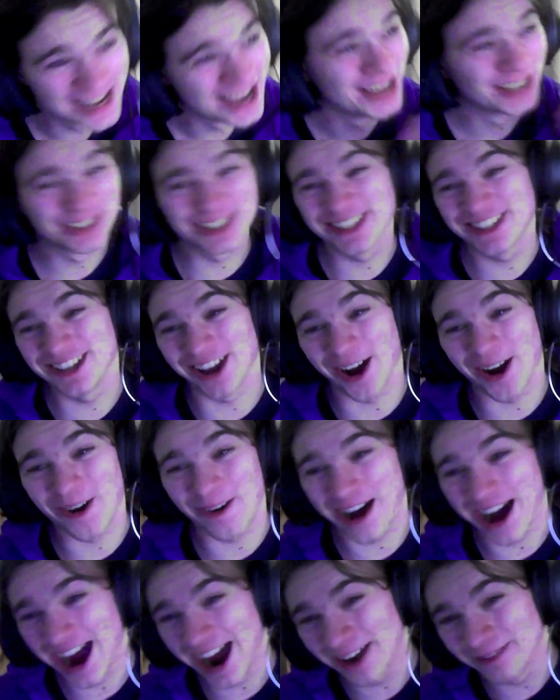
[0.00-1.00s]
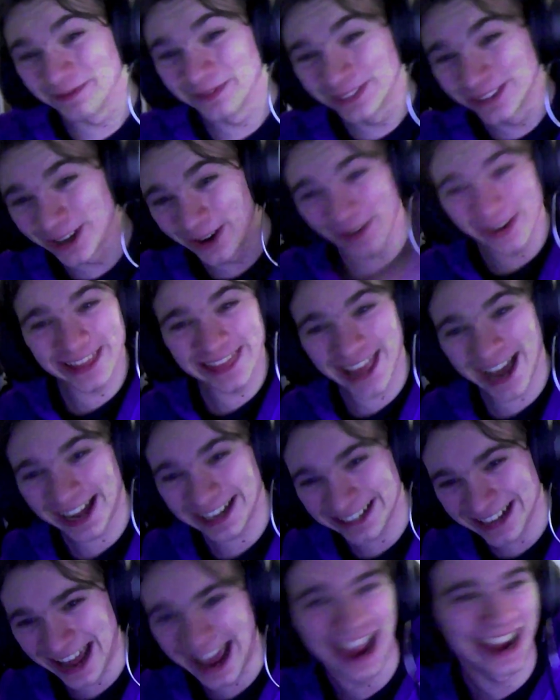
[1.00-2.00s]
so I'm doing
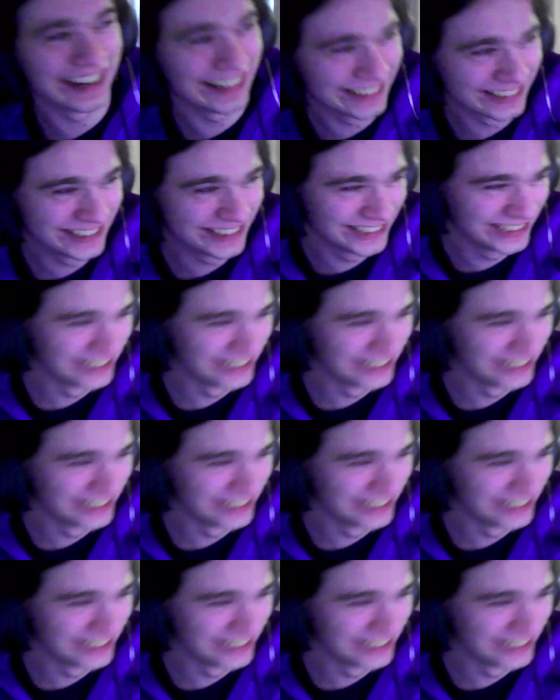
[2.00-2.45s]
that next.